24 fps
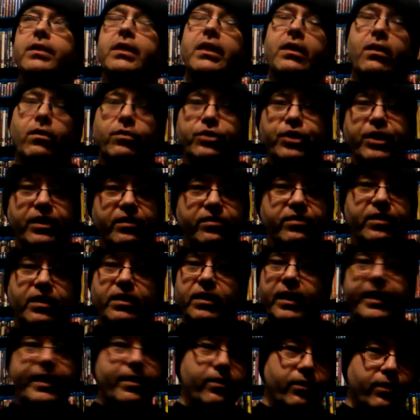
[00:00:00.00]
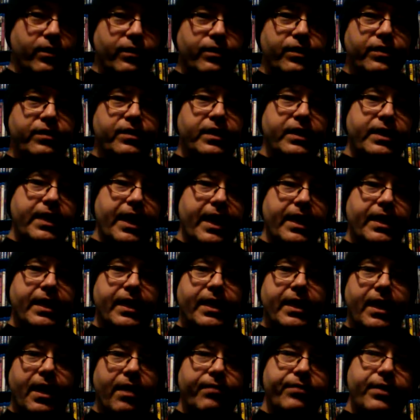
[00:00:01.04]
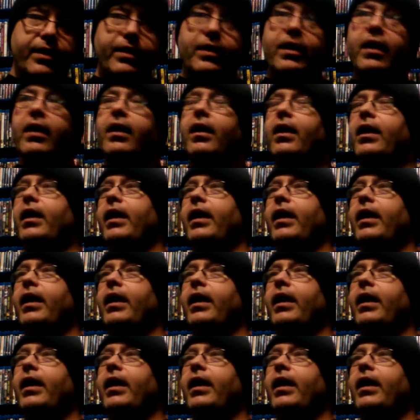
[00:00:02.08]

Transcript: you know, she's the leader of the Satanic Coven.